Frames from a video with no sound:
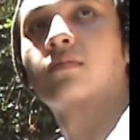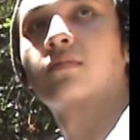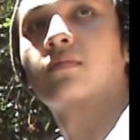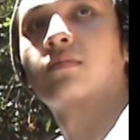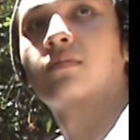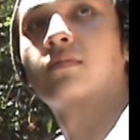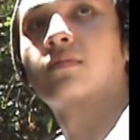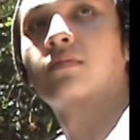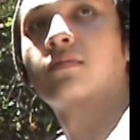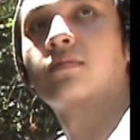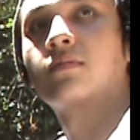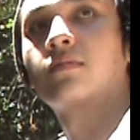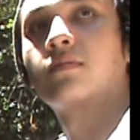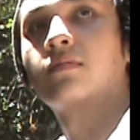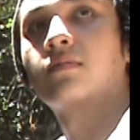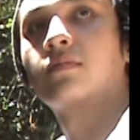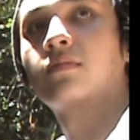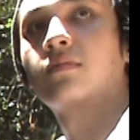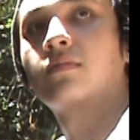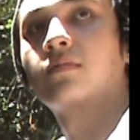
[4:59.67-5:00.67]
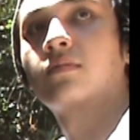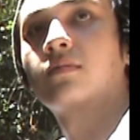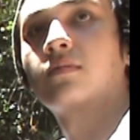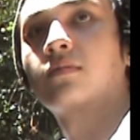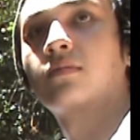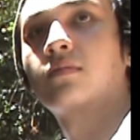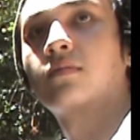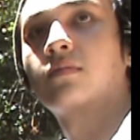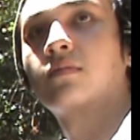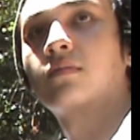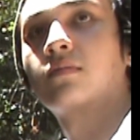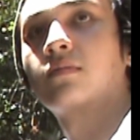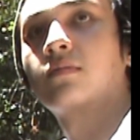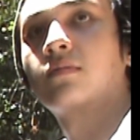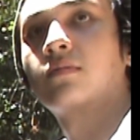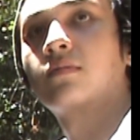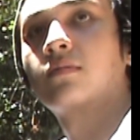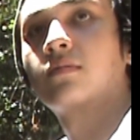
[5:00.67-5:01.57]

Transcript: [no speech]